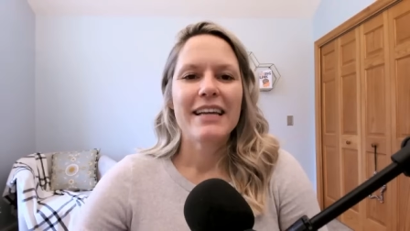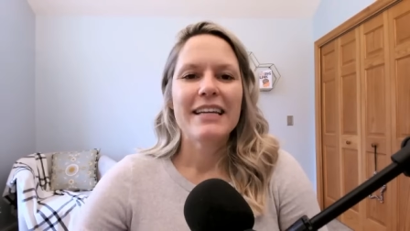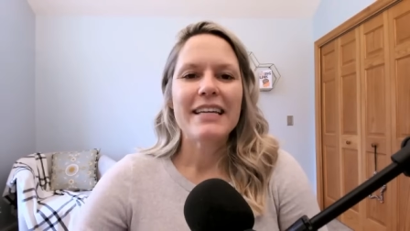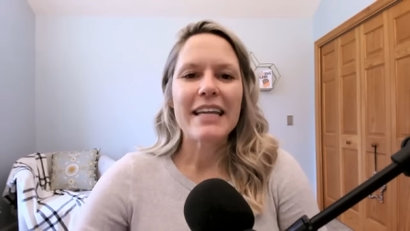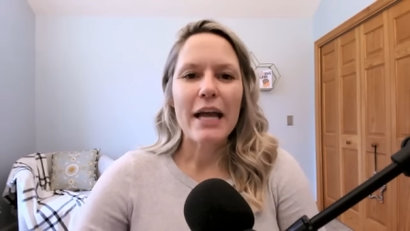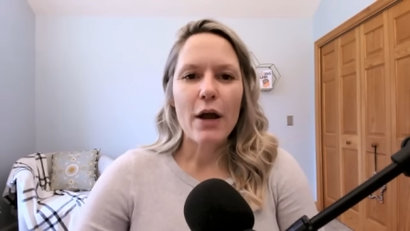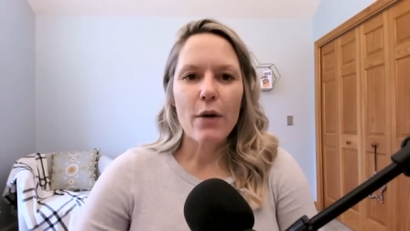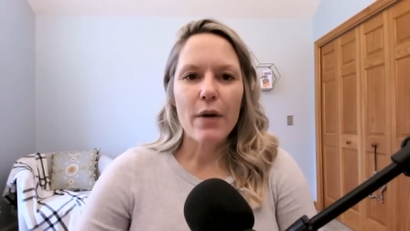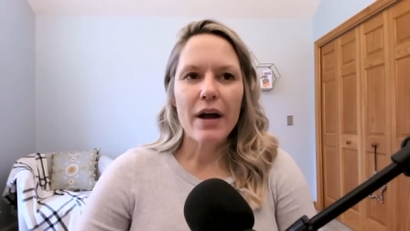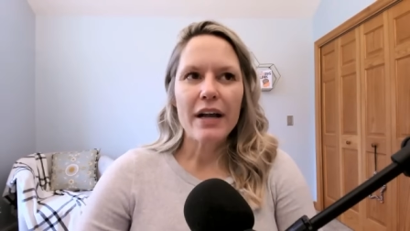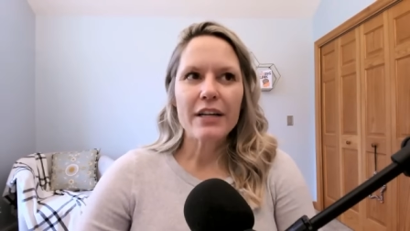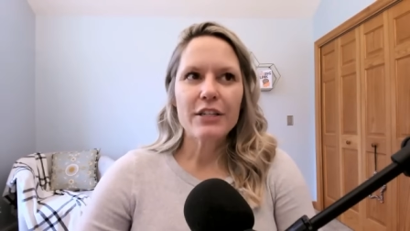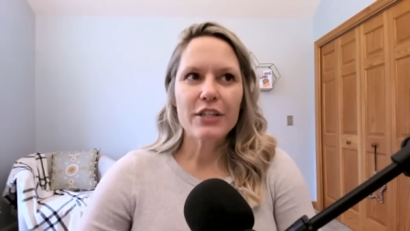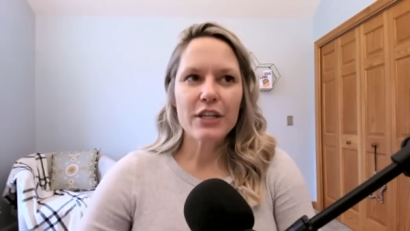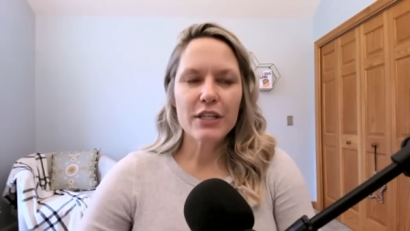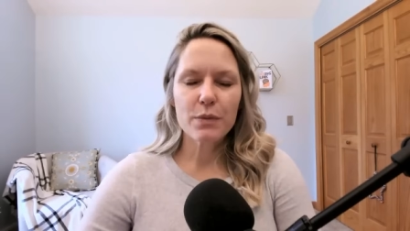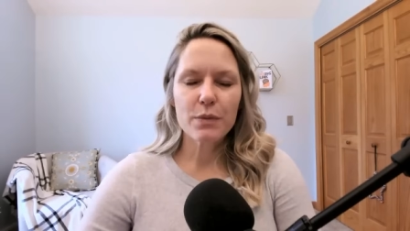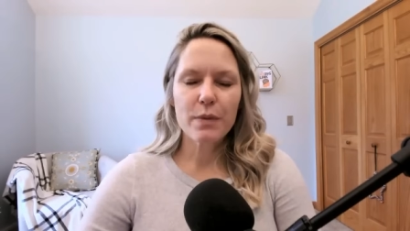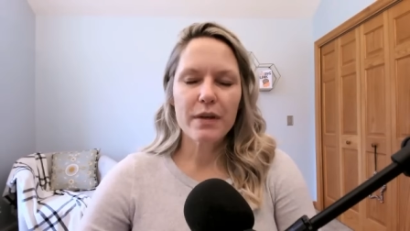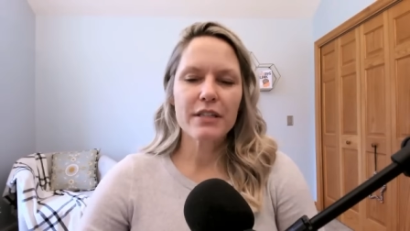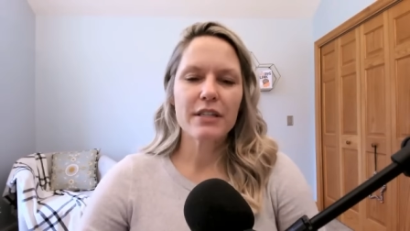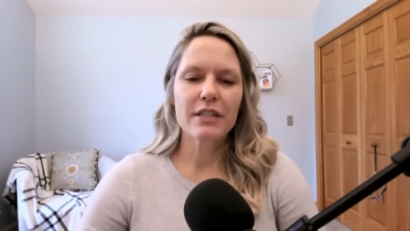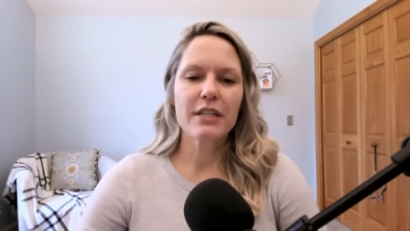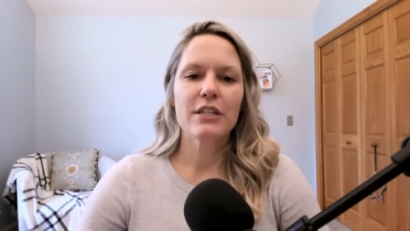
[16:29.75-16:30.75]
Now, I just
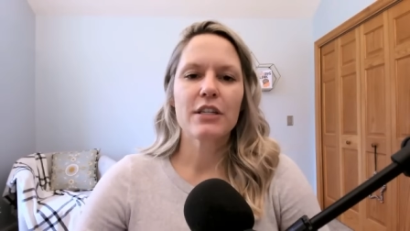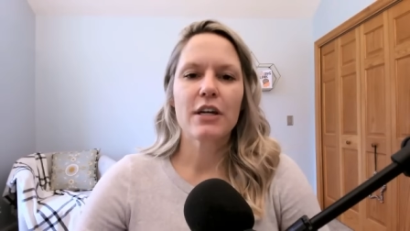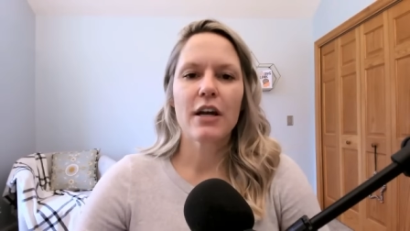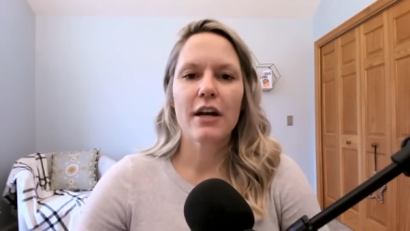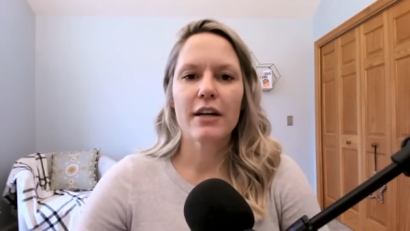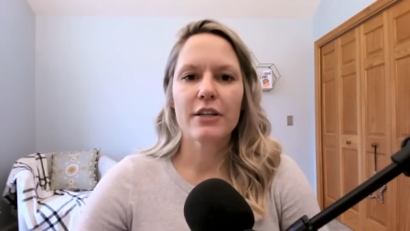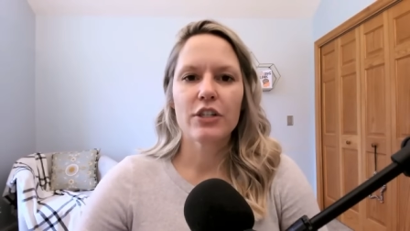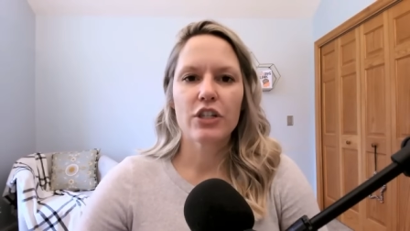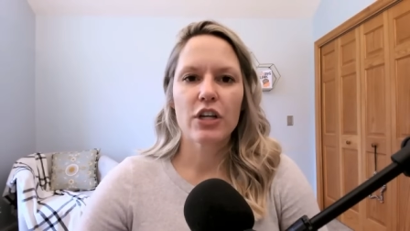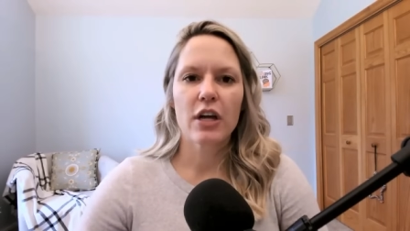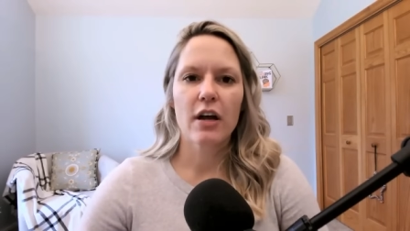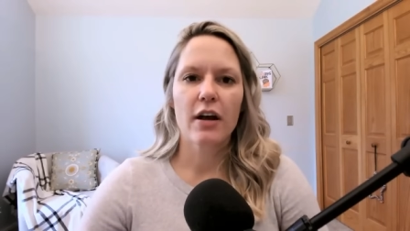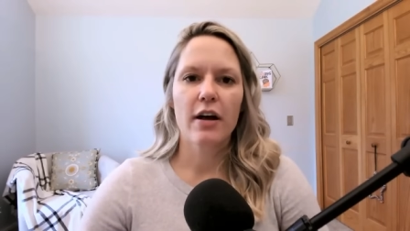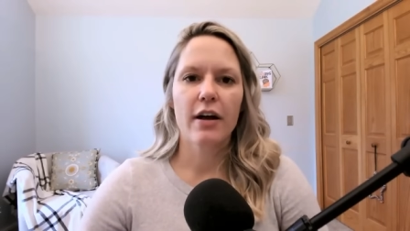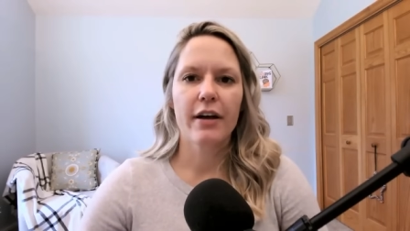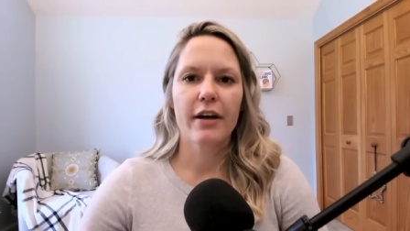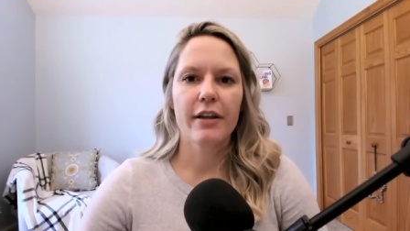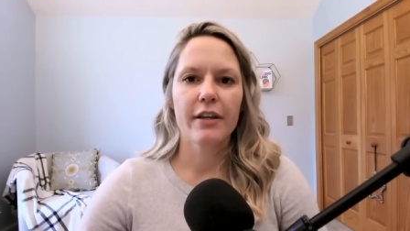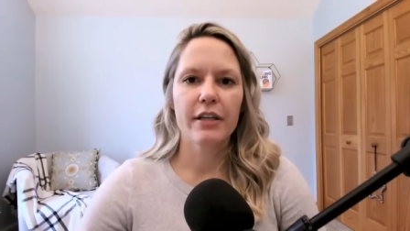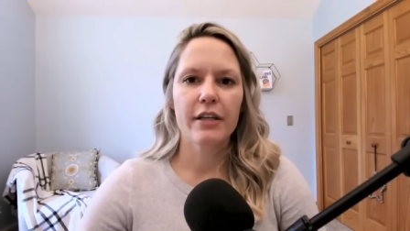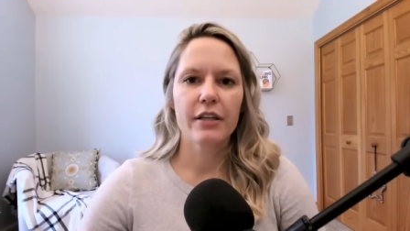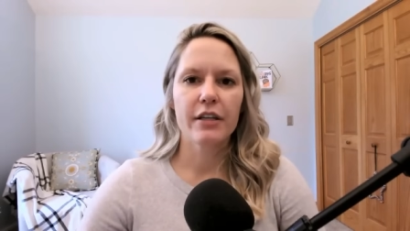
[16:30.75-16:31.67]
want to touch on